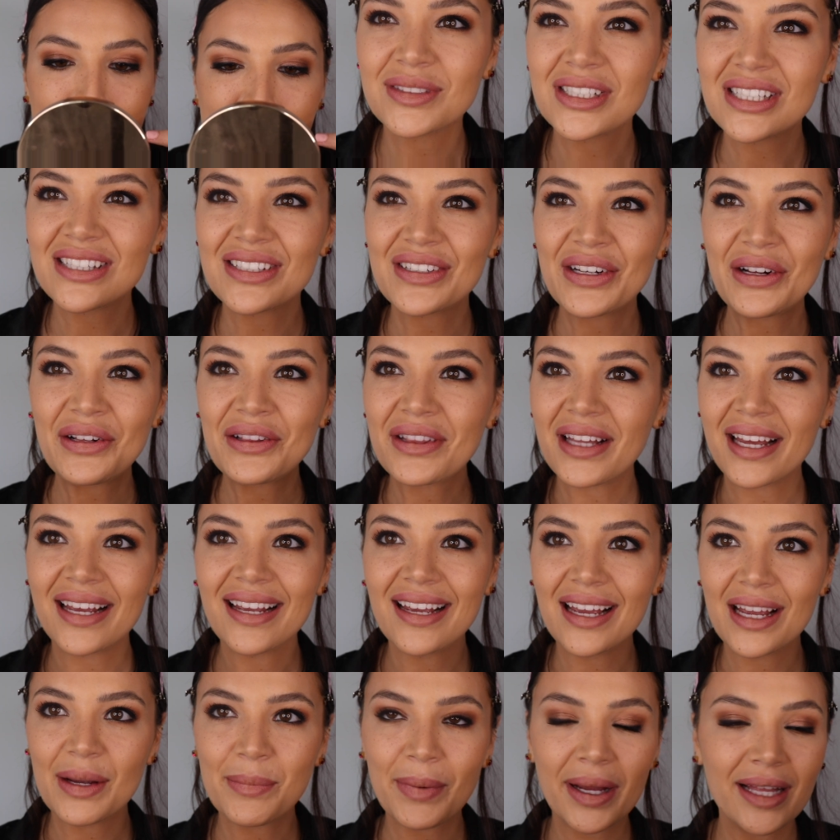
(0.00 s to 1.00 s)
It's not
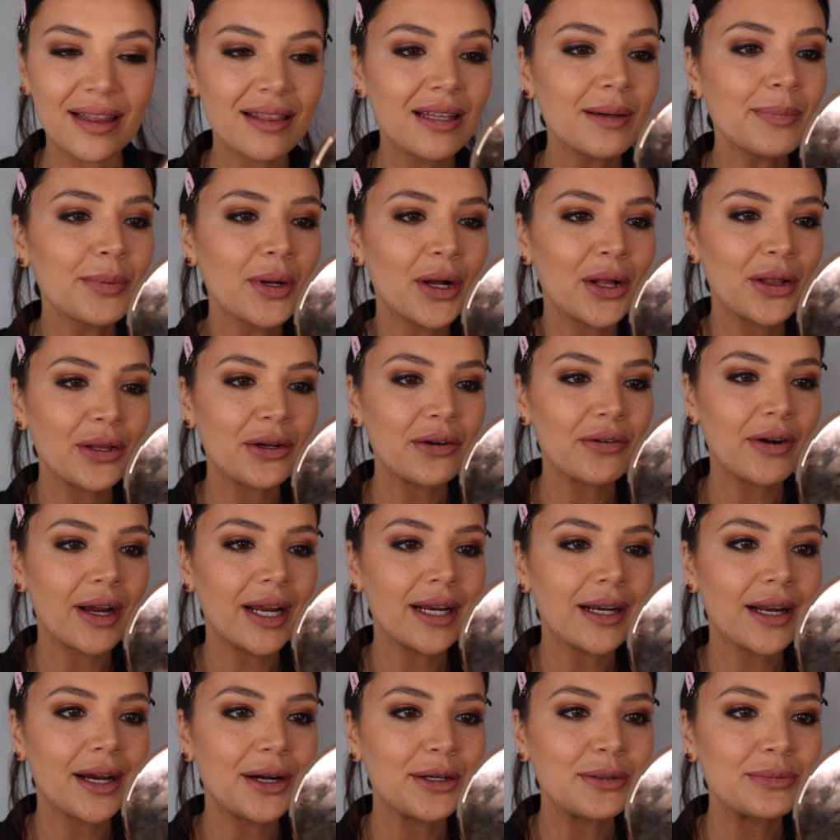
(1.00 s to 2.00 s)
liking my lip color
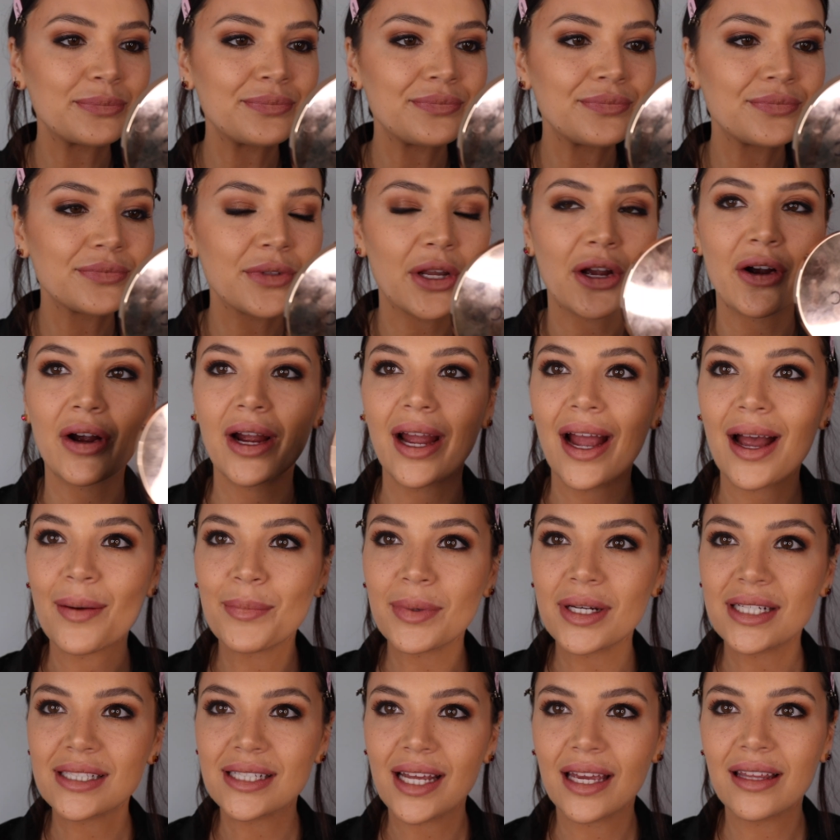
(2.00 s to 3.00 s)
right now. All right, I'm
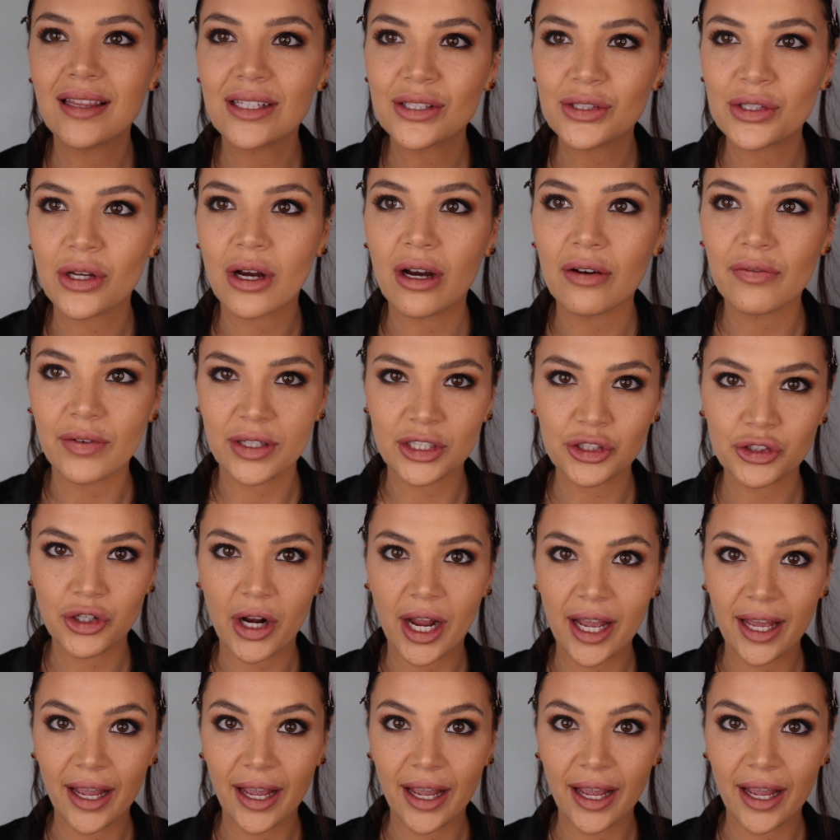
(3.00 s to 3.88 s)
gonna take this off and try